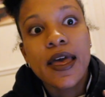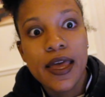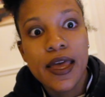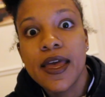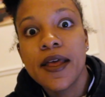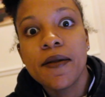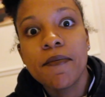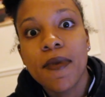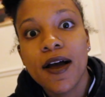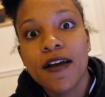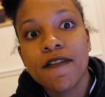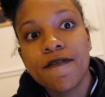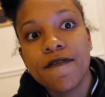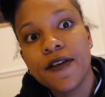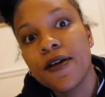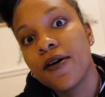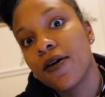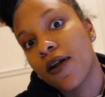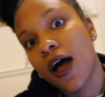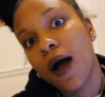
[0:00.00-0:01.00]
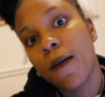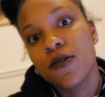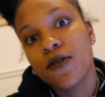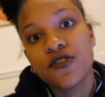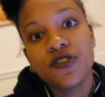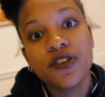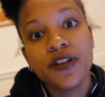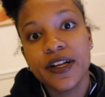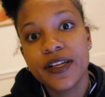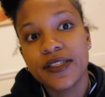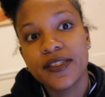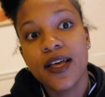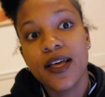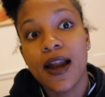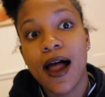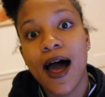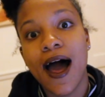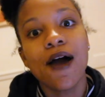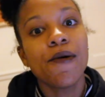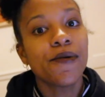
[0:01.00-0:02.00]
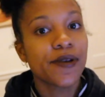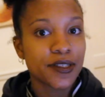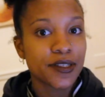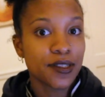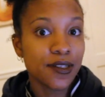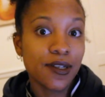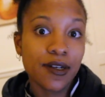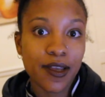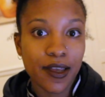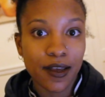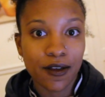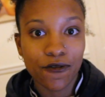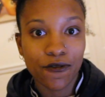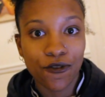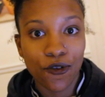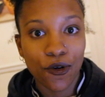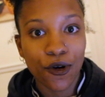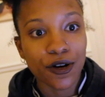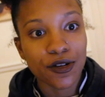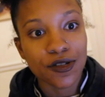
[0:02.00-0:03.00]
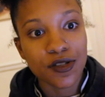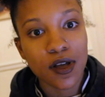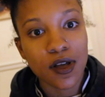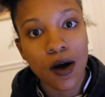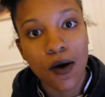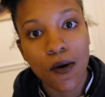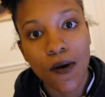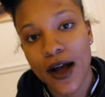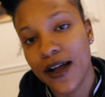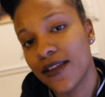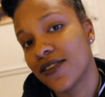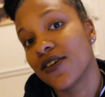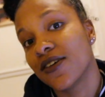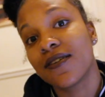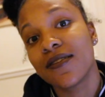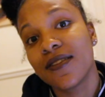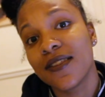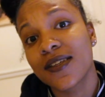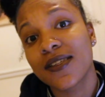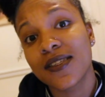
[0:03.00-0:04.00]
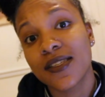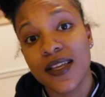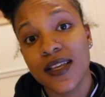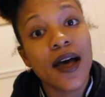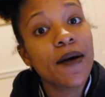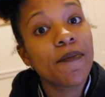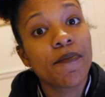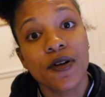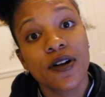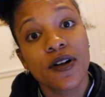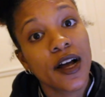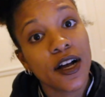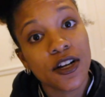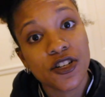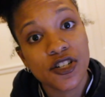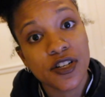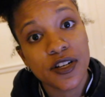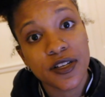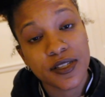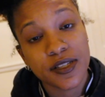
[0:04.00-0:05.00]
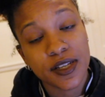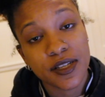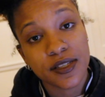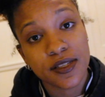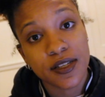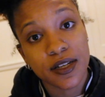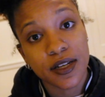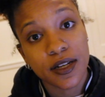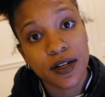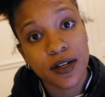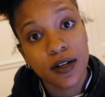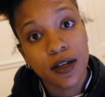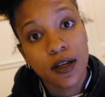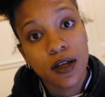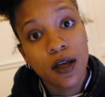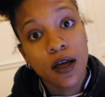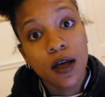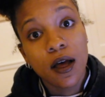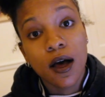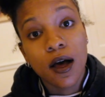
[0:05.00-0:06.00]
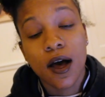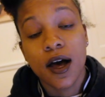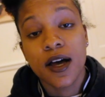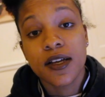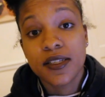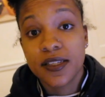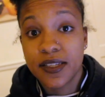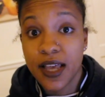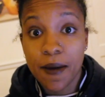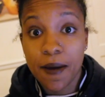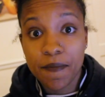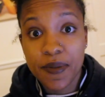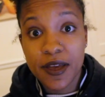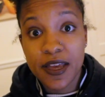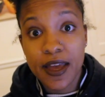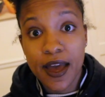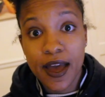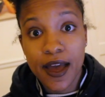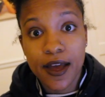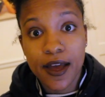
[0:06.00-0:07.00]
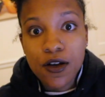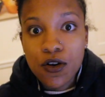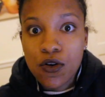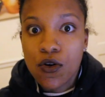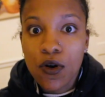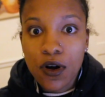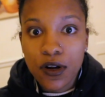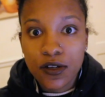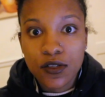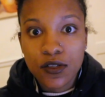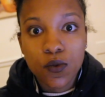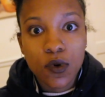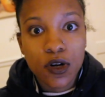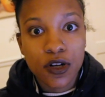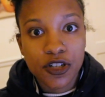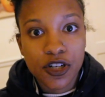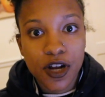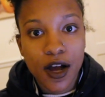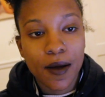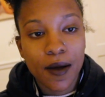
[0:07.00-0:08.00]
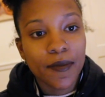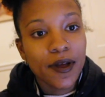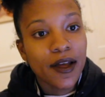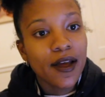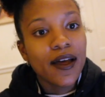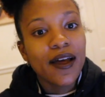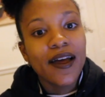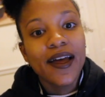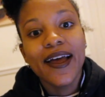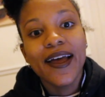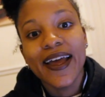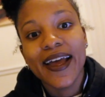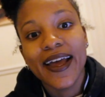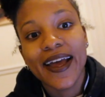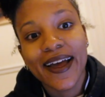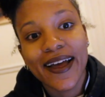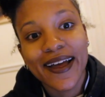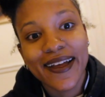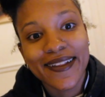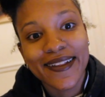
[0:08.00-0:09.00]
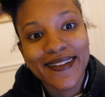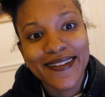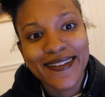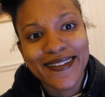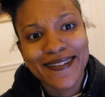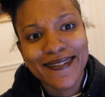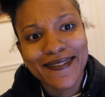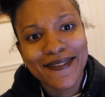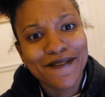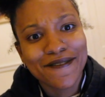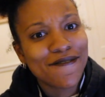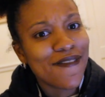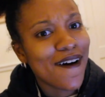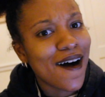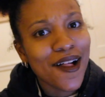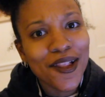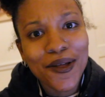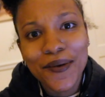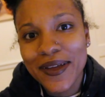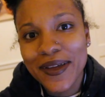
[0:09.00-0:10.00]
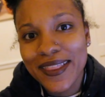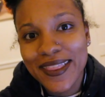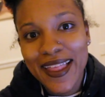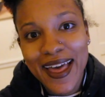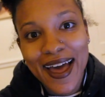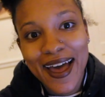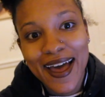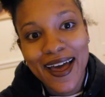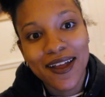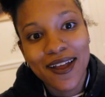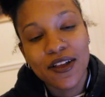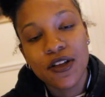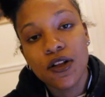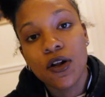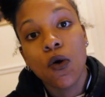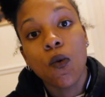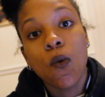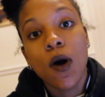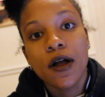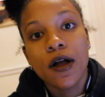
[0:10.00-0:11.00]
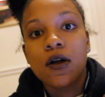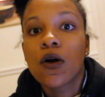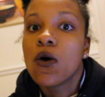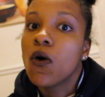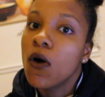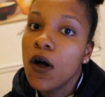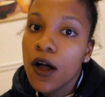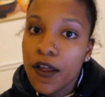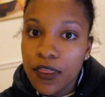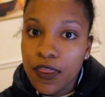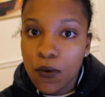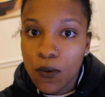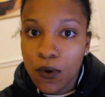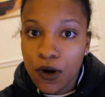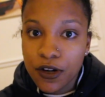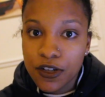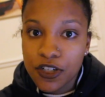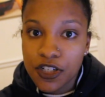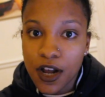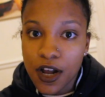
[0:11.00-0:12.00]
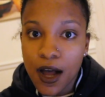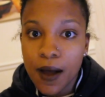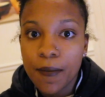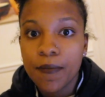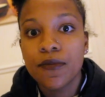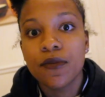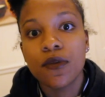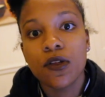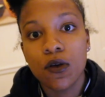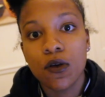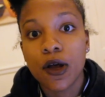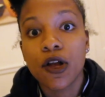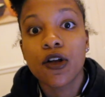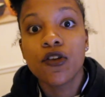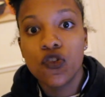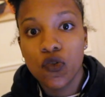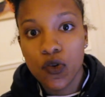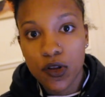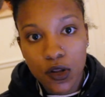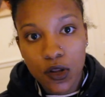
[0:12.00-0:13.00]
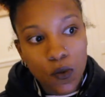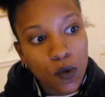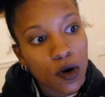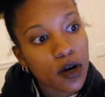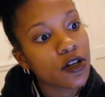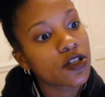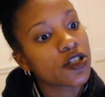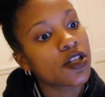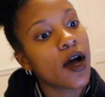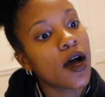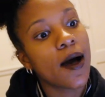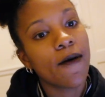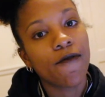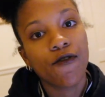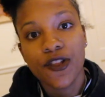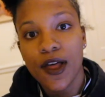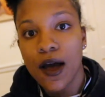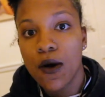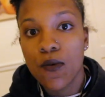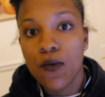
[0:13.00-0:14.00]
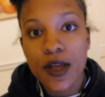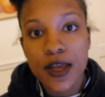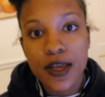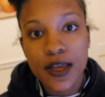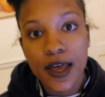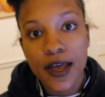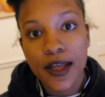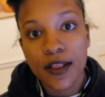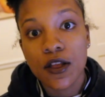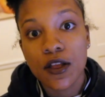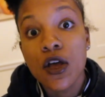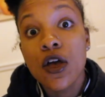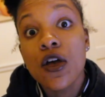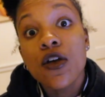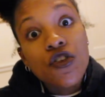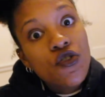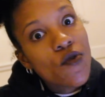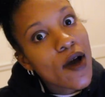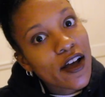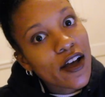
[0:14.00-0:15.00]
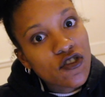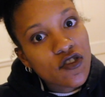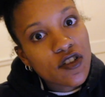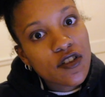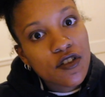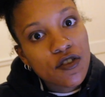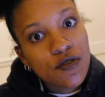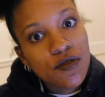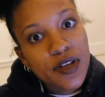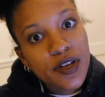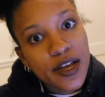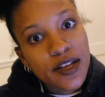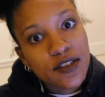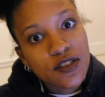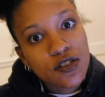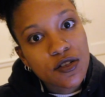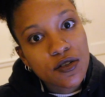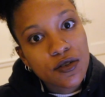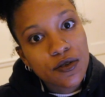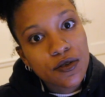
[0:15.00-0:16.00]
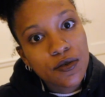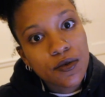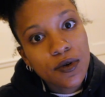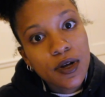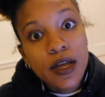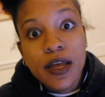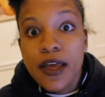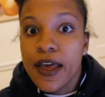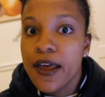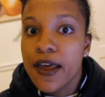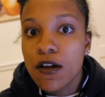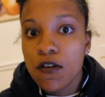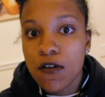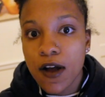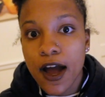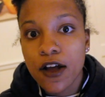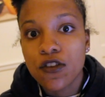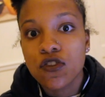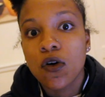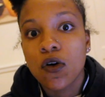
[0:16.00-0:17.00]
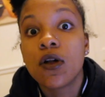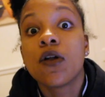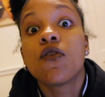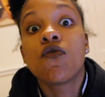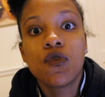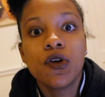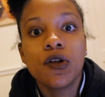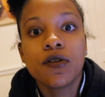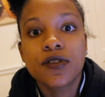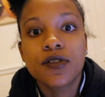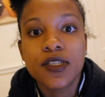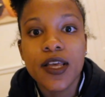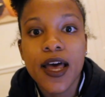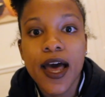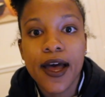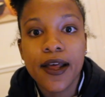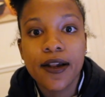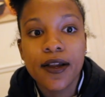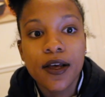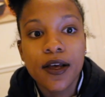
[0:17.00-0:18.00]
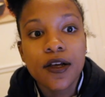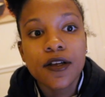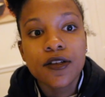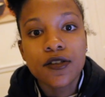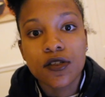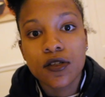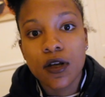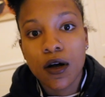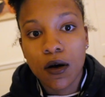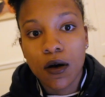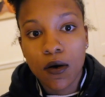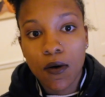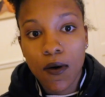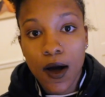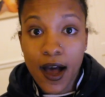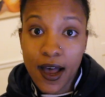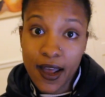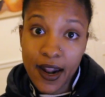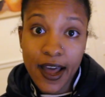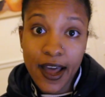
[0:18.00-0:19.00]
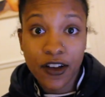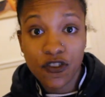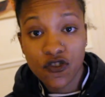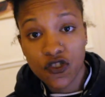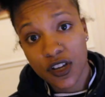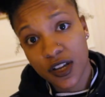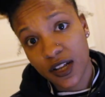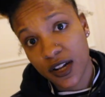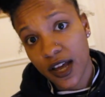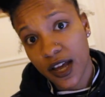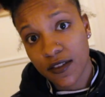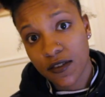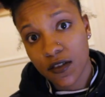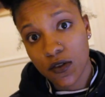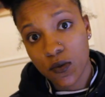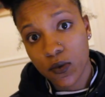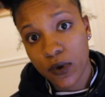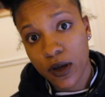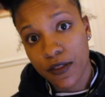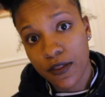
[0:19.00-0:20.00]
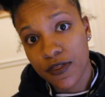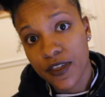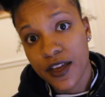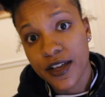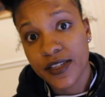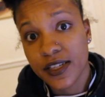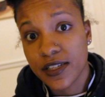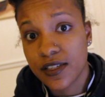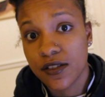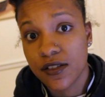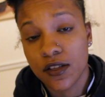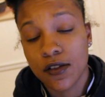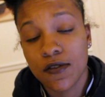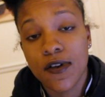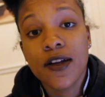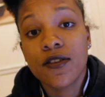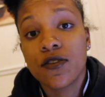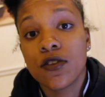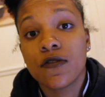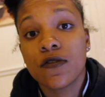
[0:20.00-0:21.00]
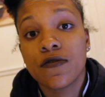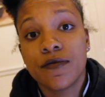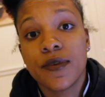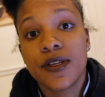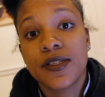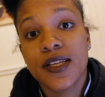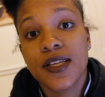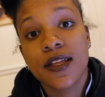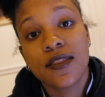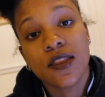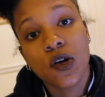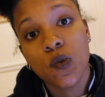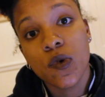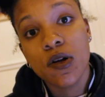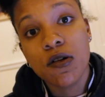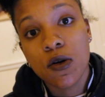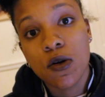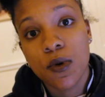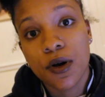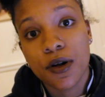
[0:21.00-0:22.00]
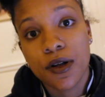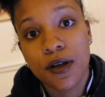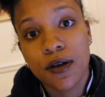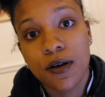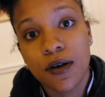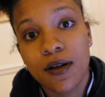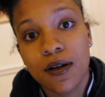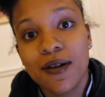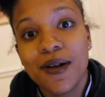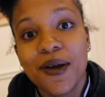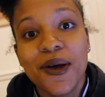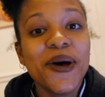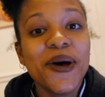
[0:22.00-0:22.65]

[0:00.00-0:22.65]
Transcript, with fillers: in my field, opportunities that I was looking for. So I took the set production assistant, uh, set PA course, workshop. And following that, you know, while you're on the workshop, you, while you're doing the workshop for that weekend, you actually do get to interact on a real set. So I actually connected with the assistant director from the set that we were working on,